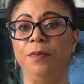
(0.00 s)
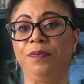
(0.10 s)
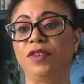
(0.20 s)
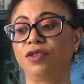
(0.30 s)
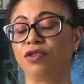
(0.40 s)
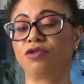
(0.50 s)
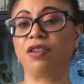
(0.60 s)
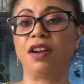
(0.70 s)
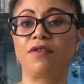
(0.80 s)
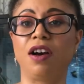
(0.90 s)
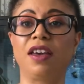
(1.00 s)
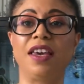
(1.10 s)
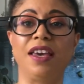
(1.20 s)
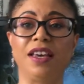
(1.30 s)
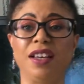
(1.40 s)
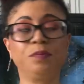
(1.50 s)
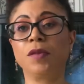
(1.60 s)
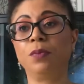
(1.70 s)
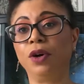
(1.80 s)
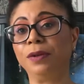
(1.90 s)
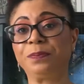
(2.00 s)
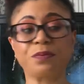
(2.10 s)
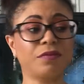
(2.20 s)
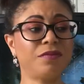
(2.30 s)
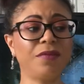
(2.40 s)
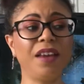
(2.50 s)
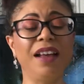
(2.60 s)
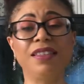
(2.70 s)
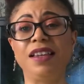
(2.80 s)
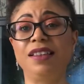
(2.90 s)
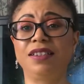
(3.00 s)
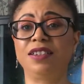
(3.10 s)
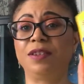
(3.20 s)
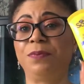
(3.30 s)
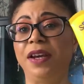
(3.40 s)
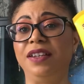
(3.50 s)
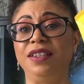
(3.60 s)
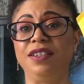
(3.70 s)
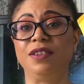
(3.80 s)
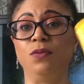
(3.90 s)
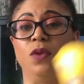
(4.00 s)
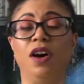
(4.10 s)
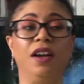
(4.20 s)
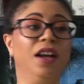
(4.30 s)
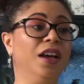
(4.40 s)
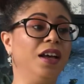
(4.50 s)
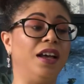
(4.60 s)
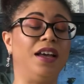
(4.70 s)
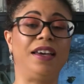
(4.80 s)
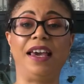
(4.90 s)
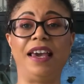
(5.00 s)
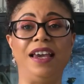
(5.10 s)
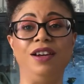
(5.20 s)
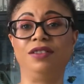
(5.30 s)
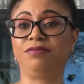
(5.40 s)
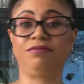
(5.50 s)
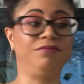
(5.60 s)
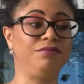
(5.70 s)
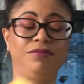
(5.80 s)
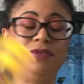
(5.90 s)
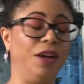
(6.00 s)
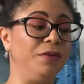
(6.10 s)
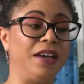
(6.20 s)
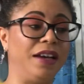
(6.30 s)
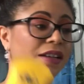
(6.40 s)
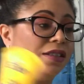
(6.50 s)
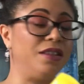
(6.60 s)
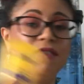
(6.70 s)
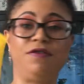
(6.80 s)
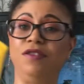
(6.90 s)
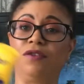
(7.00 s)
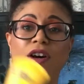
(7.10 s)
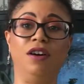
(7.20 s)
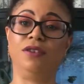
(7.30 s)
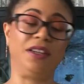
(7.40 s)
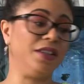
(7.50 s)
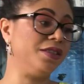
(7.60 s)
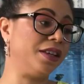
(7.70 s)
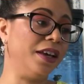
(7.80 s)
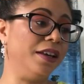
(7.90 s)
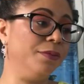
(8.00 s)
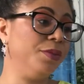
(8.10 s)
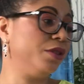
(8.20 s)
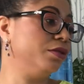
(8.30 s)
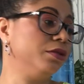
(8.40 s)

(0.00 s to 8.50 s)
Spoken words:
sunscreen I've got here. But I think this is a pretty decent one. Again, don't get it if you've got oily skin, because